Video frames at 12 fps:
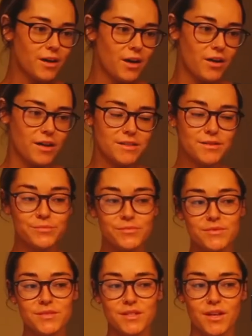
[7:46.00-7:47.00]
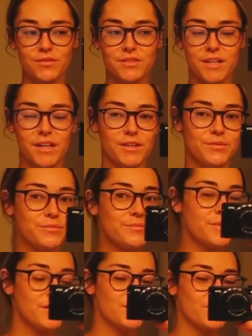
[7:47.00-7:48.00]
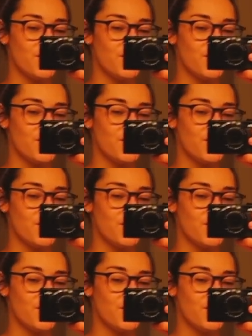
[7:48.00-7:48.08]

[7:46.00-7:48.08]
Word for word: All right, self-tan is